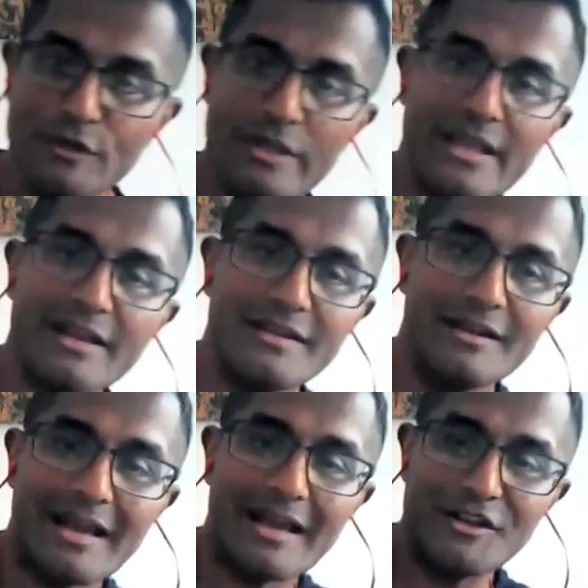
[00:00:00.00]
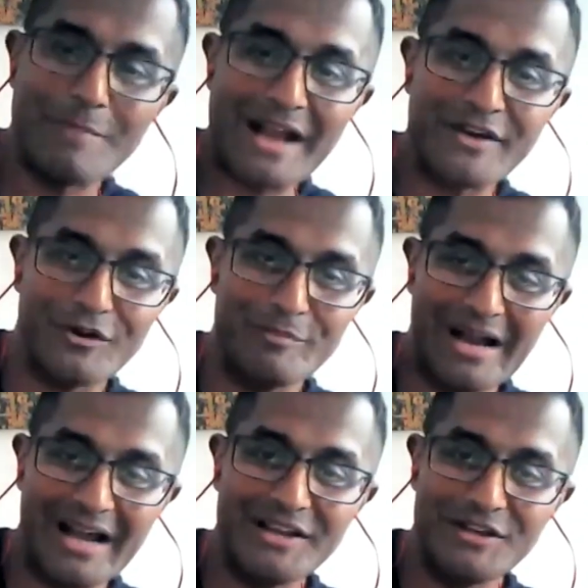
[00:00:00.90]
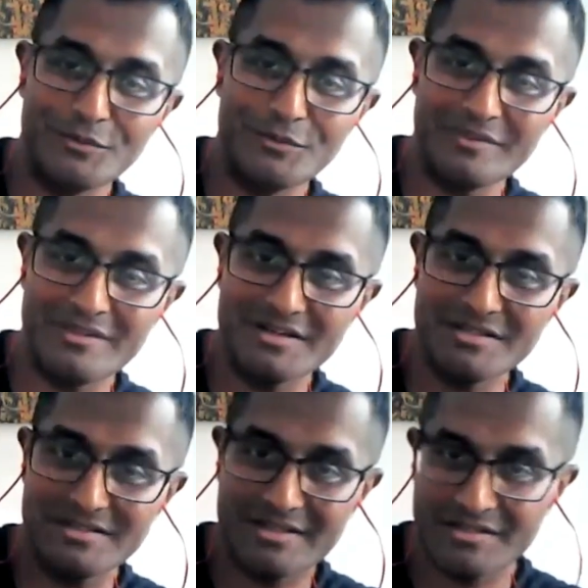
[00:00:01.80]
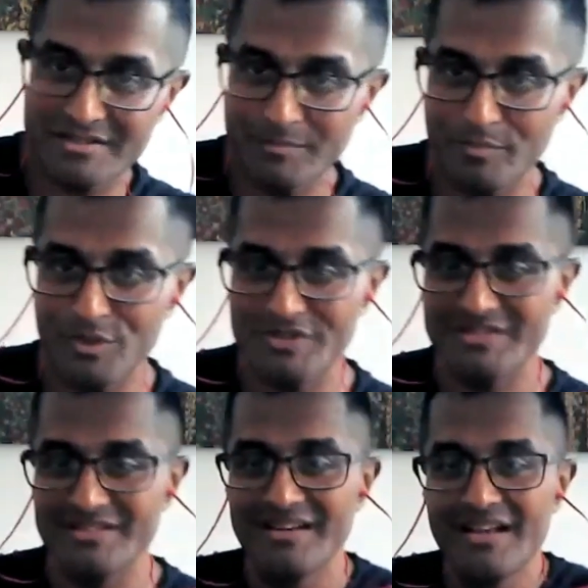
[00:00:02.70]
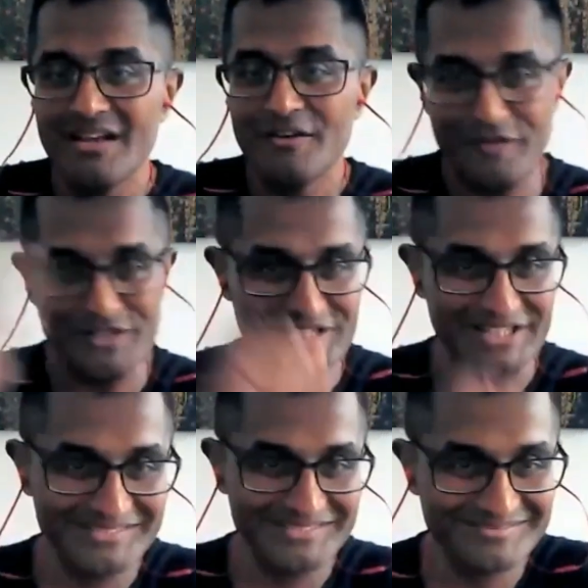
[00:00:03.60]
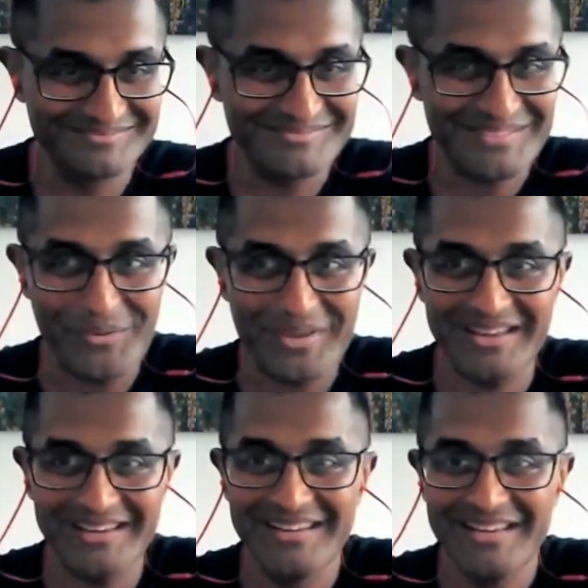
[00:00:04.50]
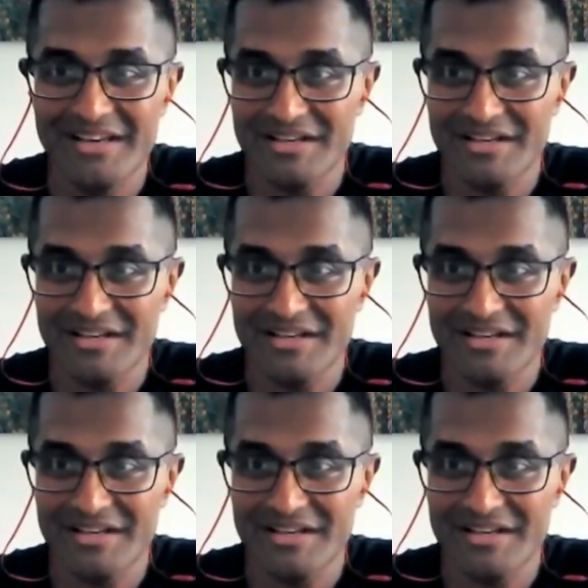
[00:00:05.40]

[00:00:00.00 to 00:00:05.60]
was looking at your background behind you. There's a person fishing. Okay,